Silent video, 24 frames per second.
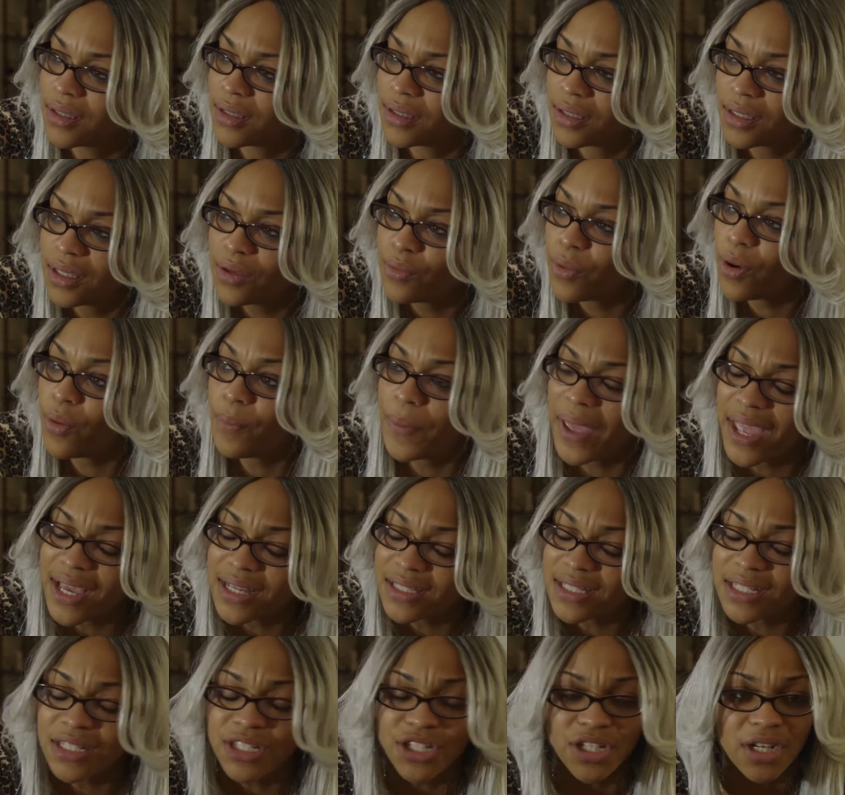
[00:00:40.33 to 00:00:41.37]
he won't pay
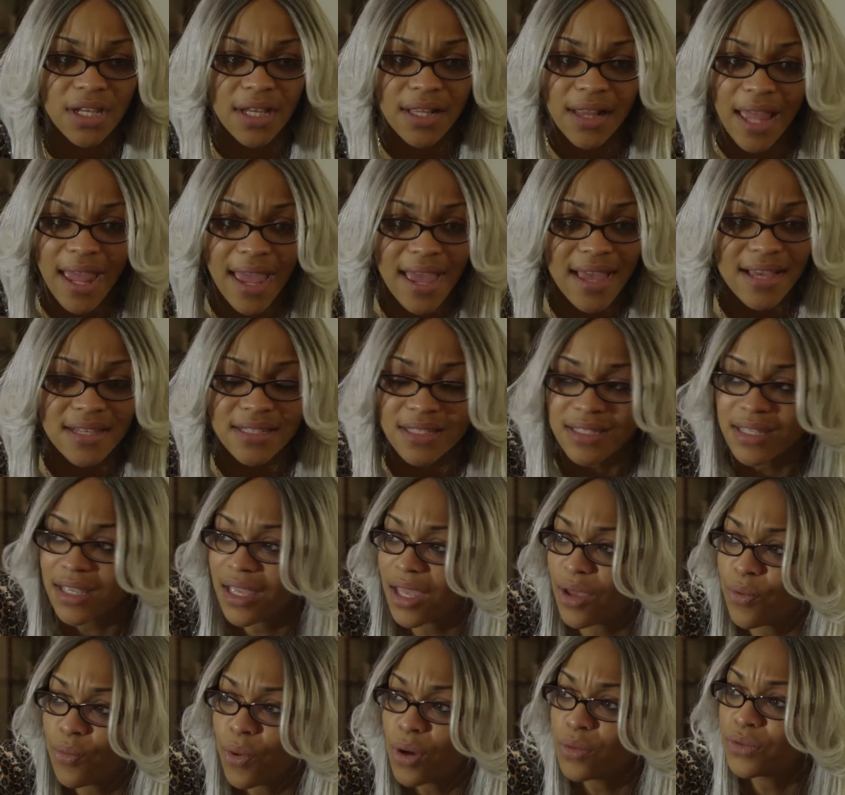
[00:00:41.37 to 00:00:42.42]
attention in class
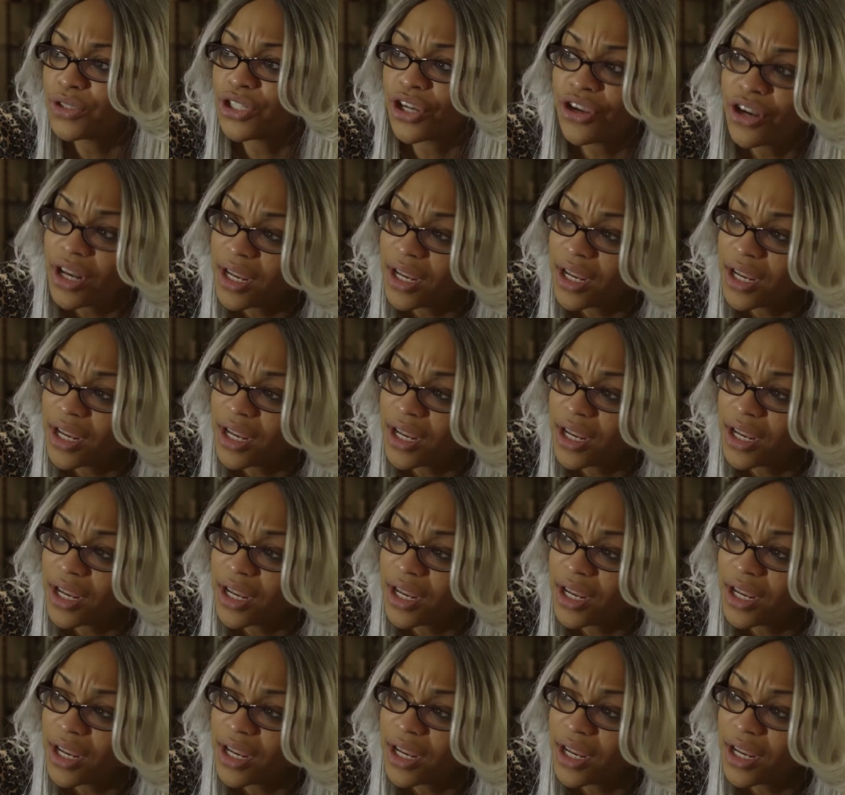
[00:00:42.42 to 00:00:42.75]
and won't turn